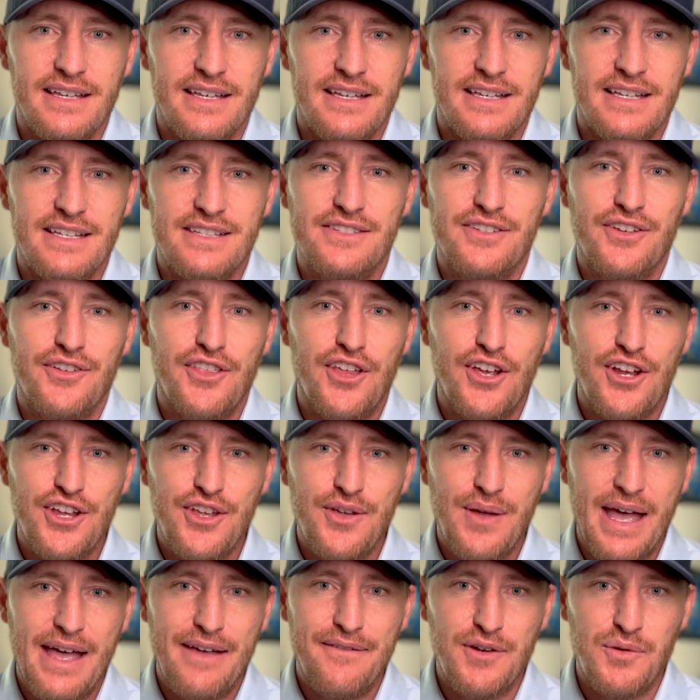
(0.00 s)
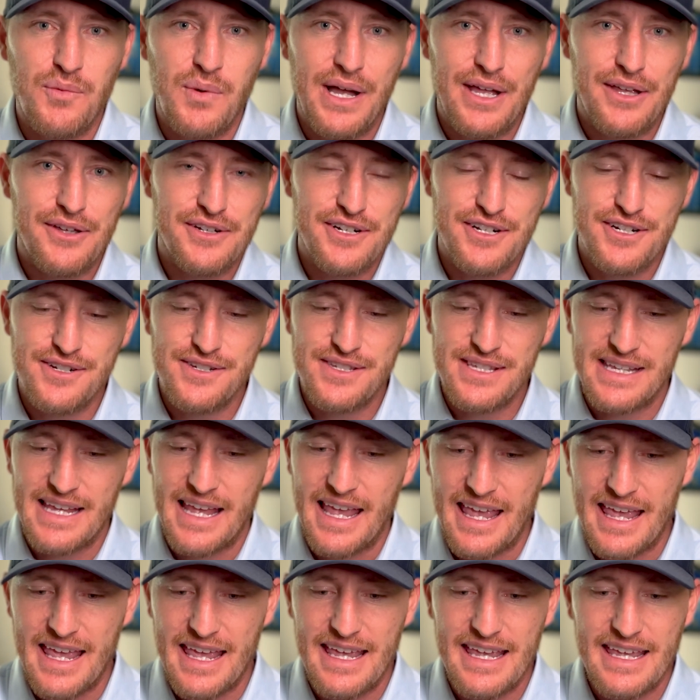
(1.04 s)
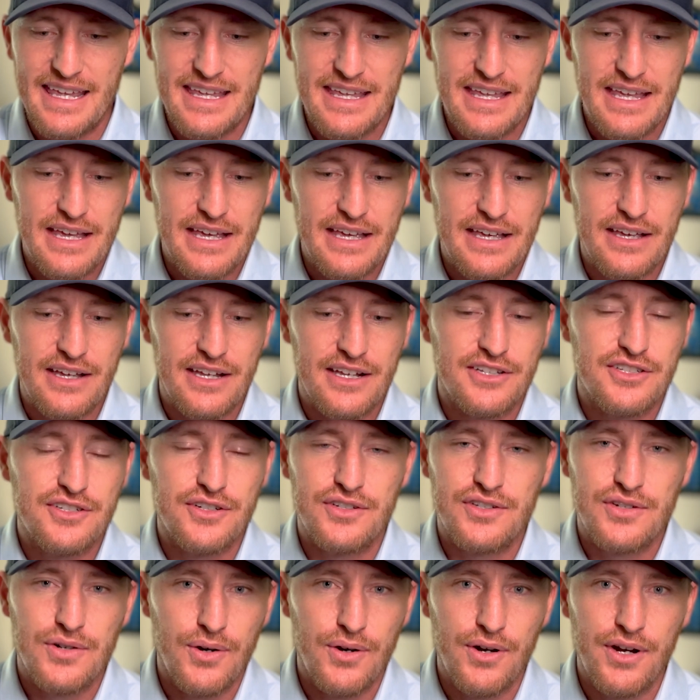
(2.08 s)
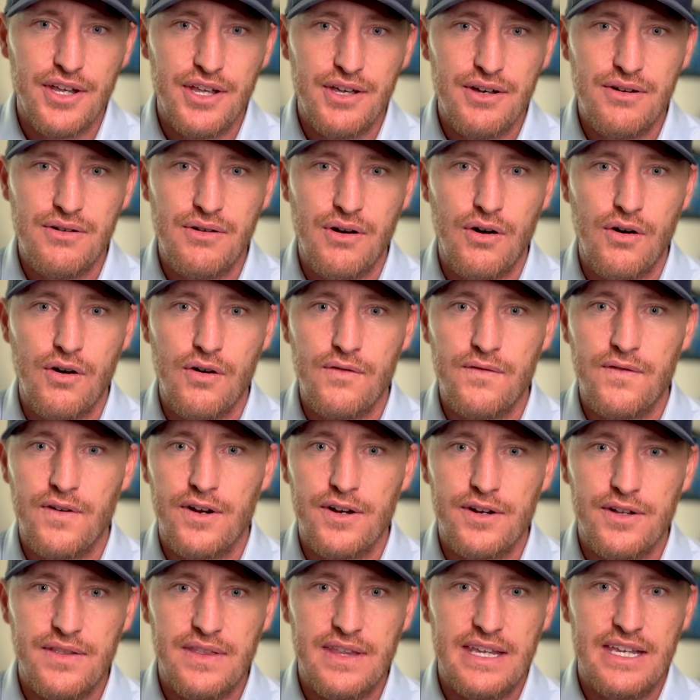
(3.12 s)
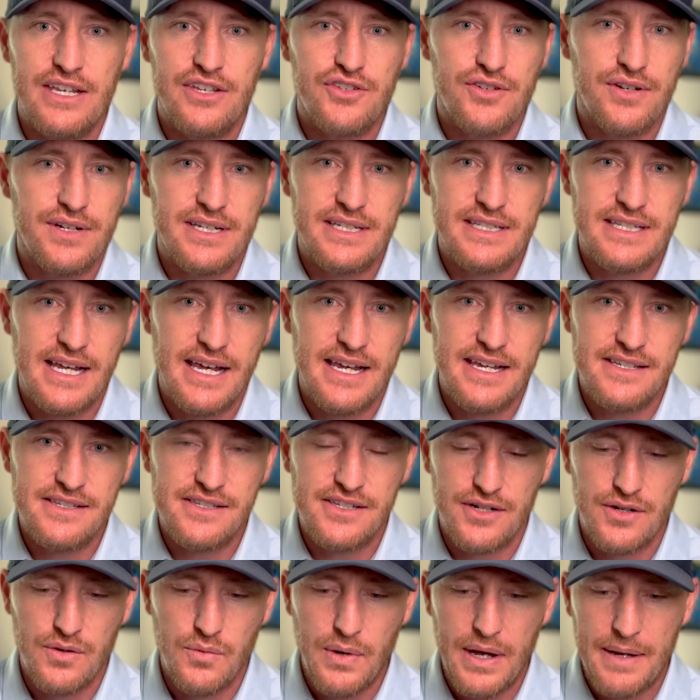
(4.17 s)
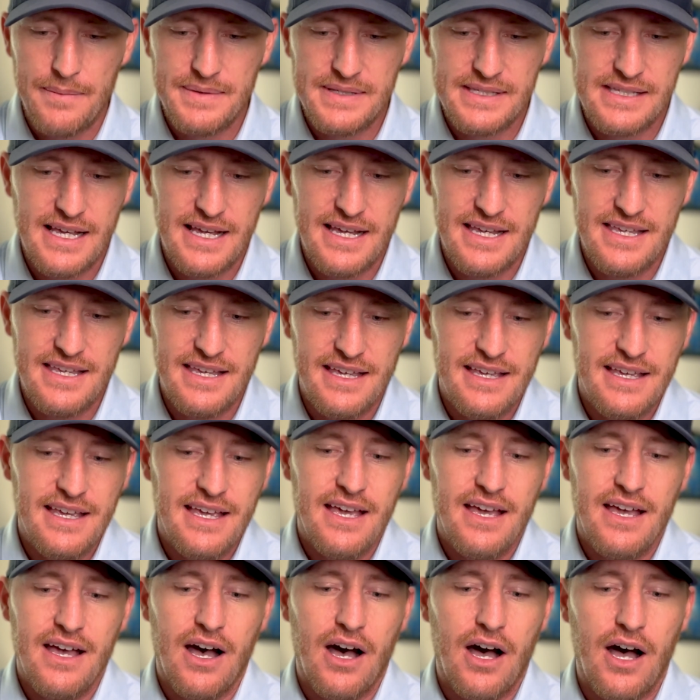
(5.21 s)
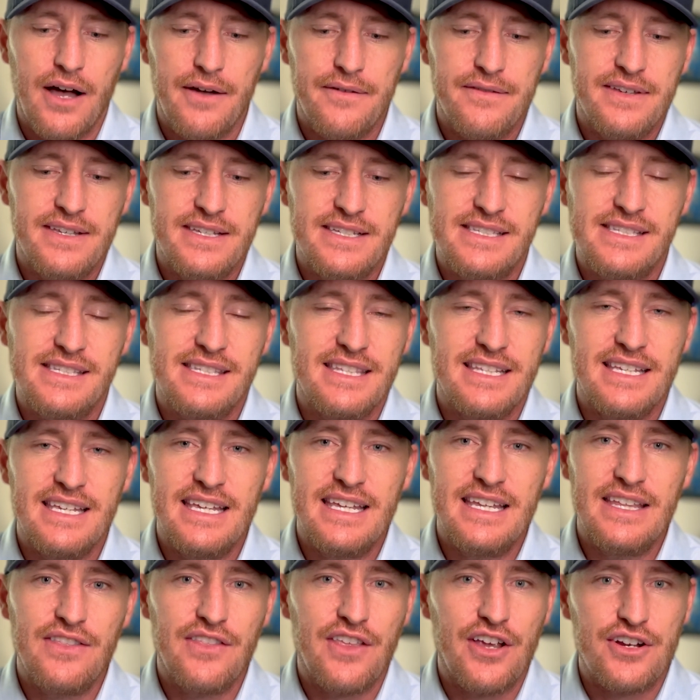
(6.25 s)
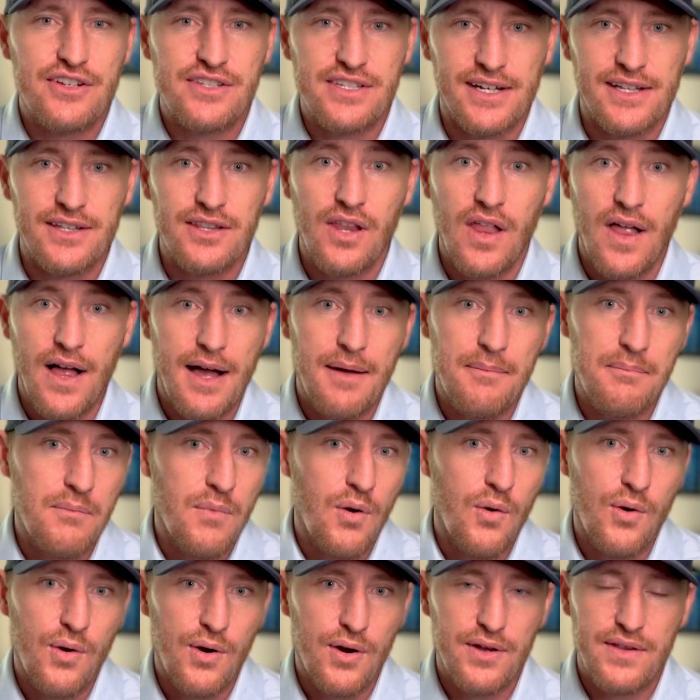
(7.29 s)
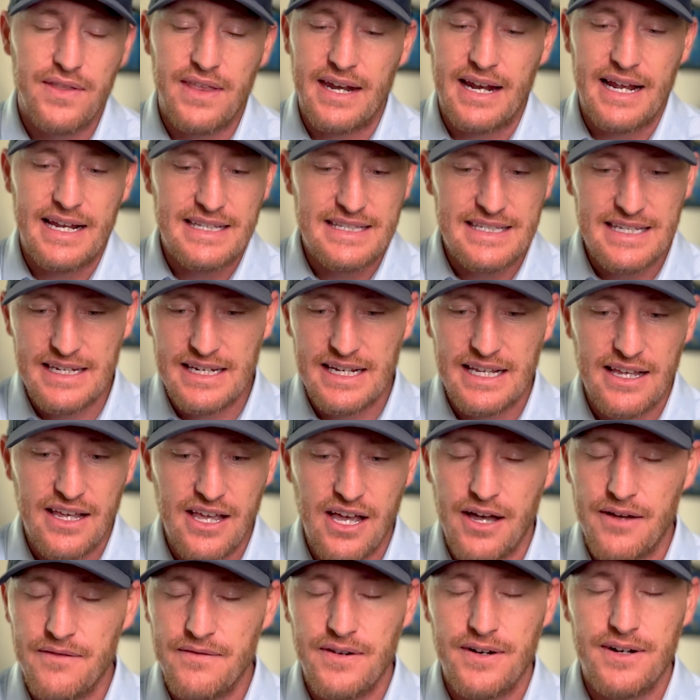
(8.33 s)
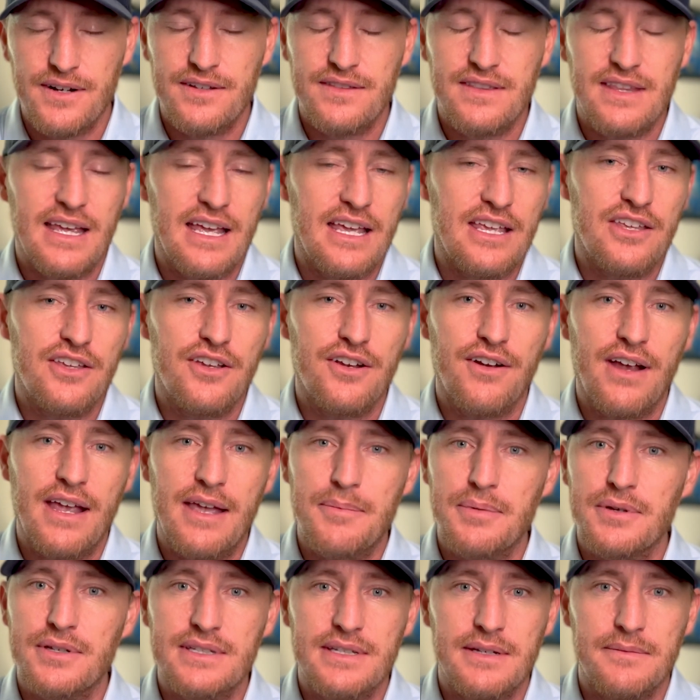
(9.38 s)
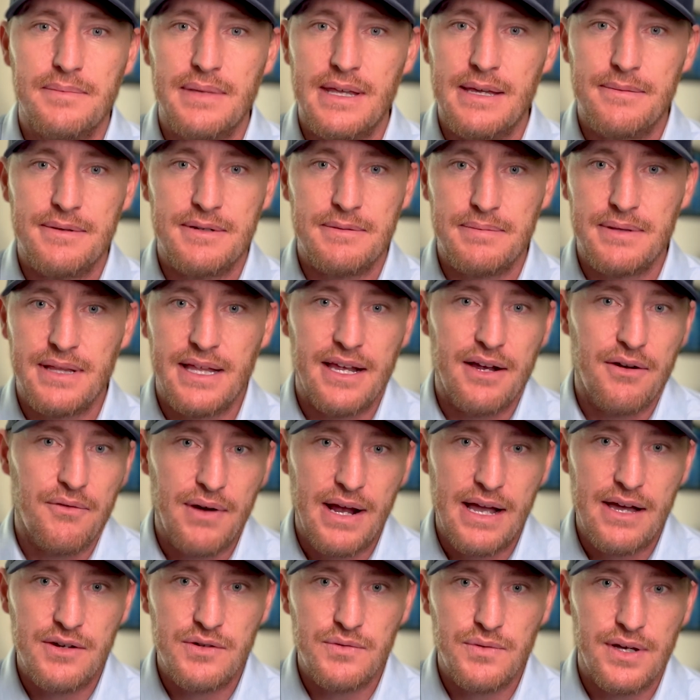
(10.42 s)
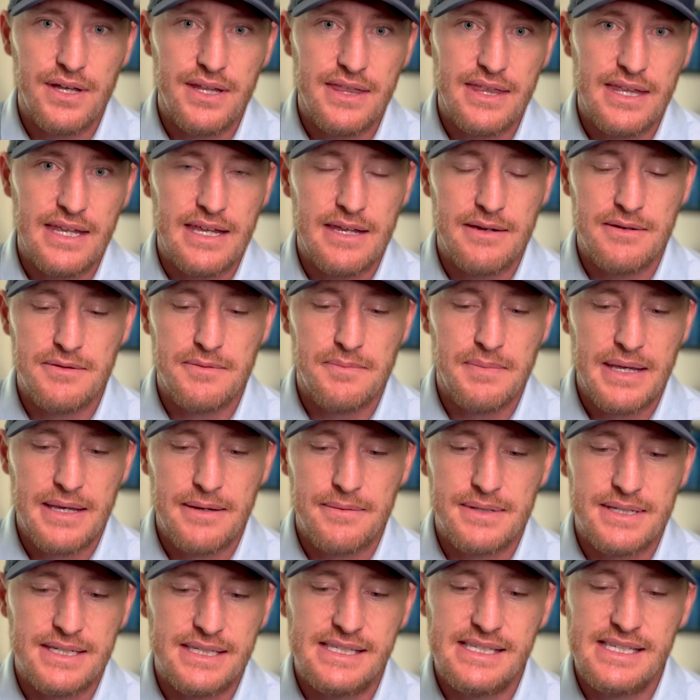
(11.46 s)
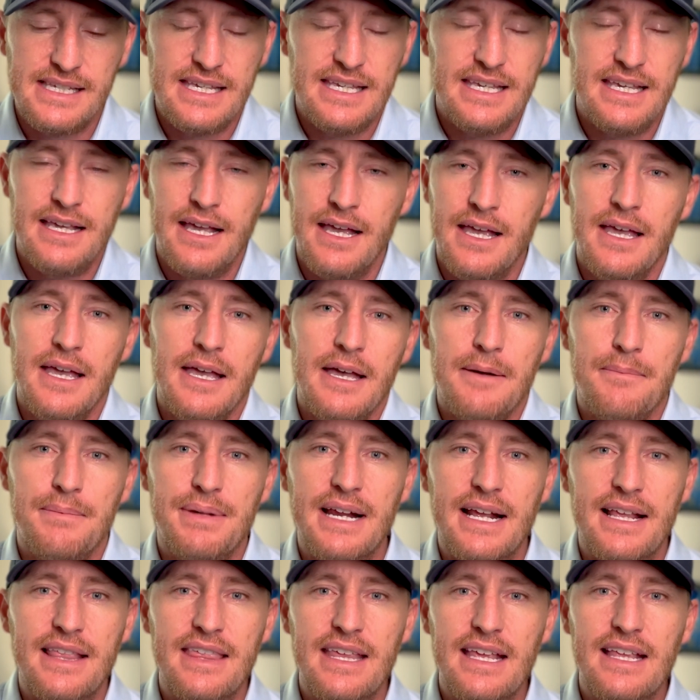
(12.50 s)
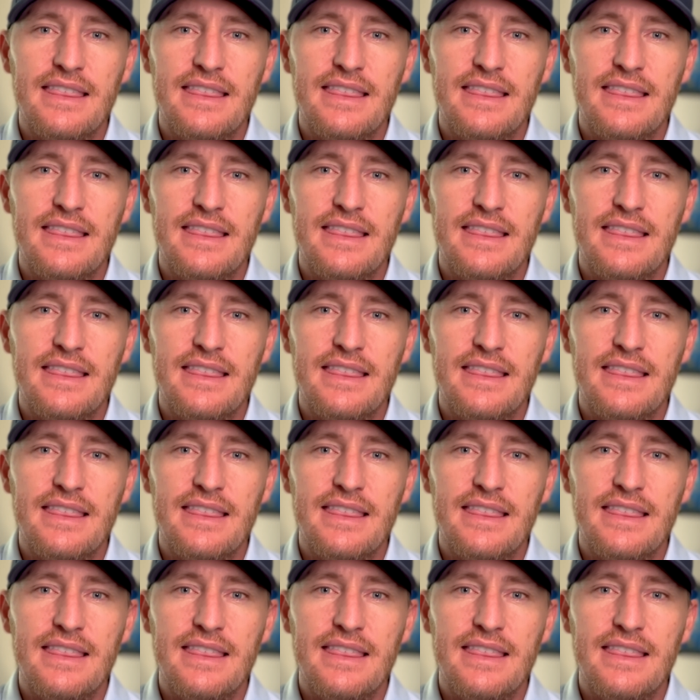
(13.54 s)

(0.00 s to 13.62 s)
And so there you have it, Wilders, a tutorial over the Trinityzer website. Obviously, there's a lot more that I didn't cover that you're able to play around with and to be able to see. But I think